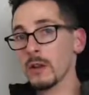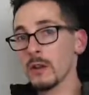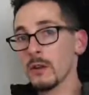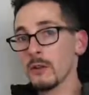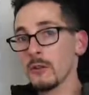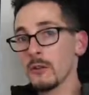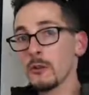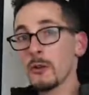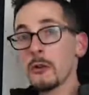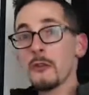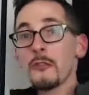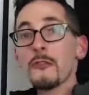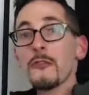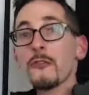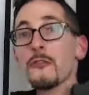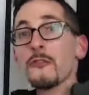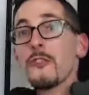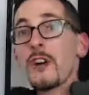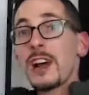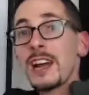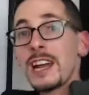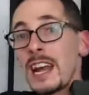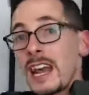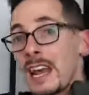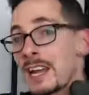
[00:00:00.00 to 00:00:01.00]
Your
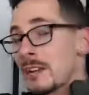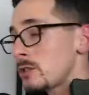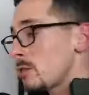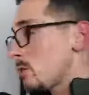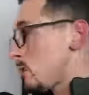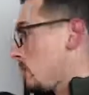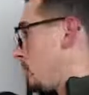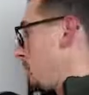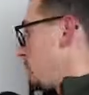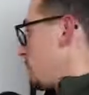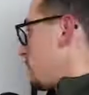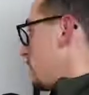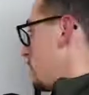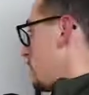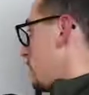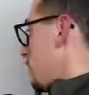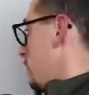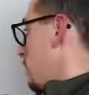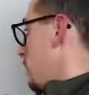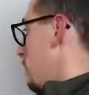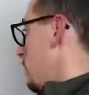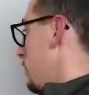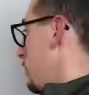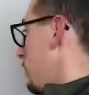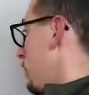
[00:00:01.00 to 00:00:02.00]
financial
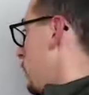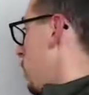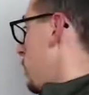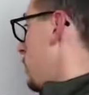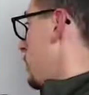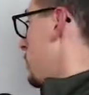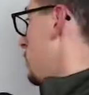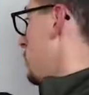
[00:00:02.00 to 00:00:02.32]
part of your